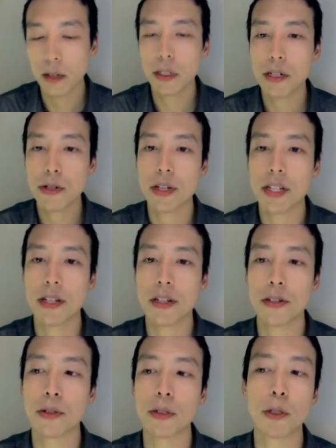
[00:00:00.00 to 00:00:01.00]
Now, I want to
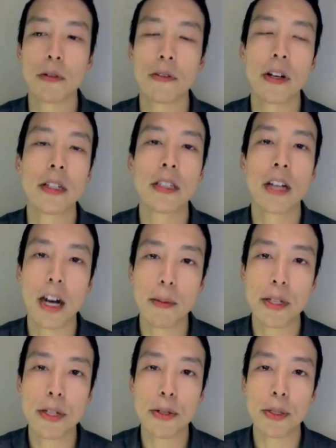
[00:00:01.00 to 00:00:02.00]
transition to a group of
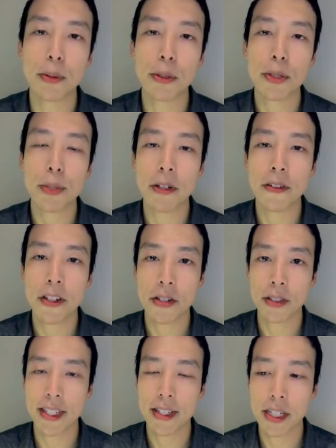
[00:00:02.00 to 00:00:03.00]
uncommon cerebral small
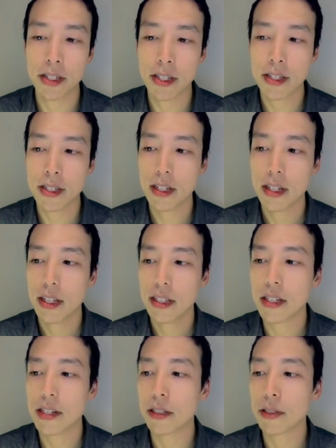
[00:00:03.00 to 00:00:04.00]
vessel diseases.
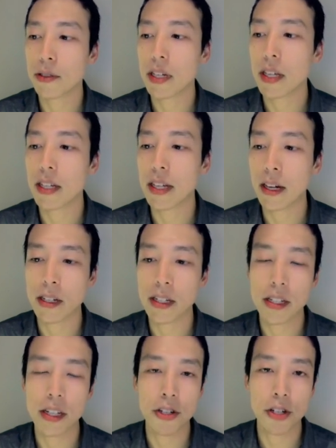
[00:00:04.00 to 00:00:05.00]
These include
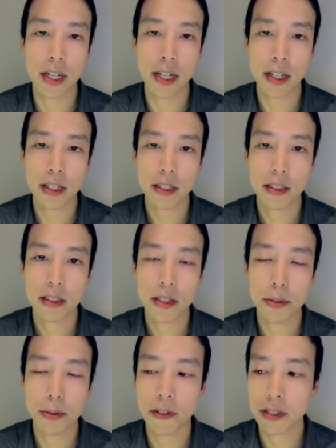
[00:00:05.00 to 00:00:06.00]
inherited and genetic
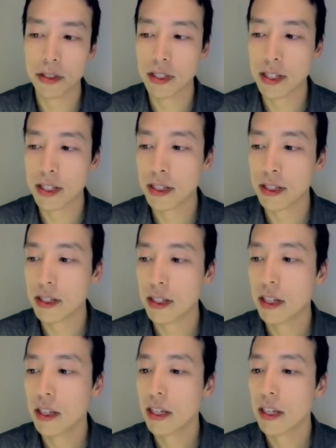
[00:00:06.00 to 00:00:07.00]
small vessel disease,
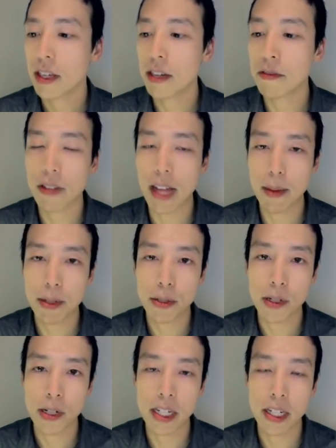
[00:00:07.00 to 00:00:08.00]

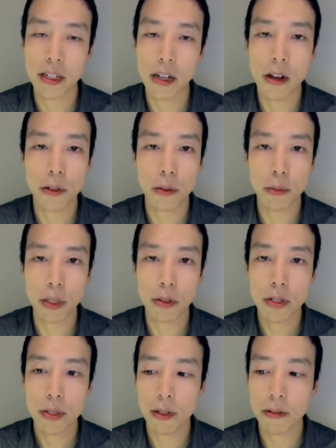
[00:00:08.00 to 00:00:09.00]
inflammatory and
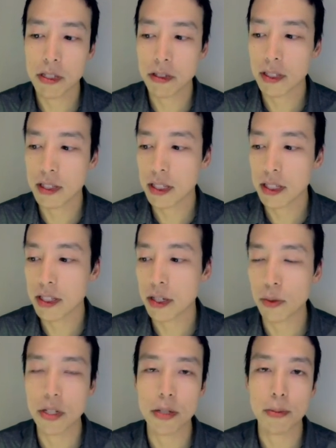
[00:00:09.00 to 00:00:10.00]
autoimmune small vessel disease,
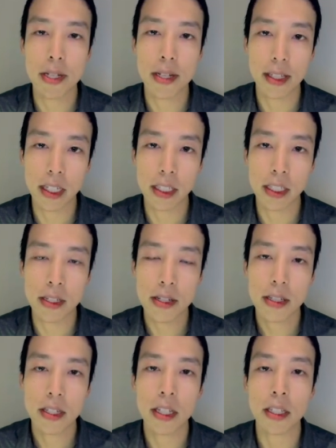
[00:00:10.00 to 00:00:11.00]
as well as
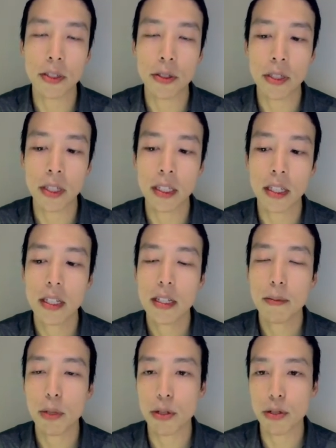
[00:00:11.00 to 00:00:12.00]
miscellaneous, including
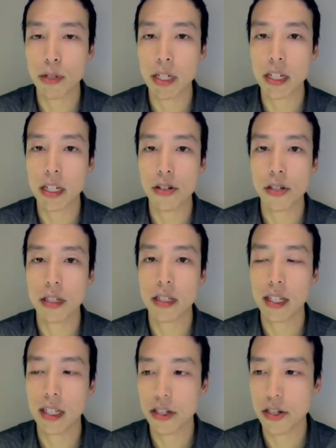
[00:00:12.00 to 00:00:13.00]

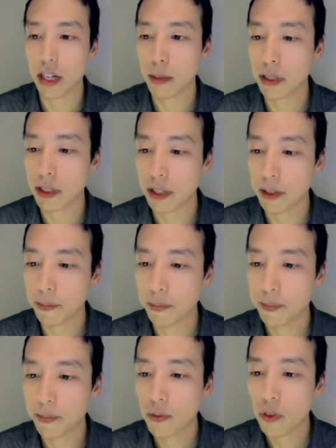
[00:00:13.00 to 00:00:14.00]
post-radiation angiopathy.
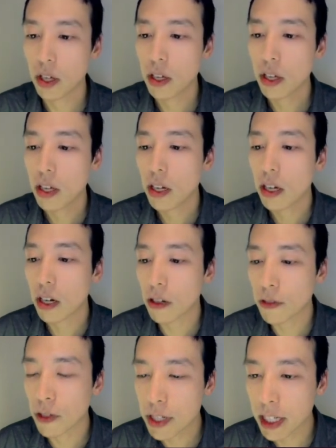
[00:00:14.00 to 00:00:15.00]

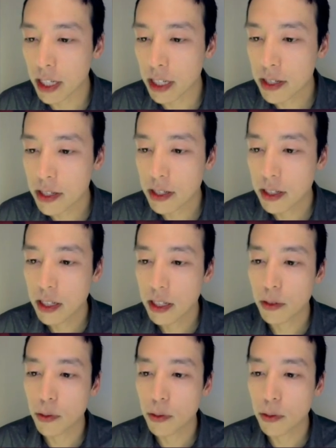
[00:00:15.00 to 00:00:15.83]
Our first case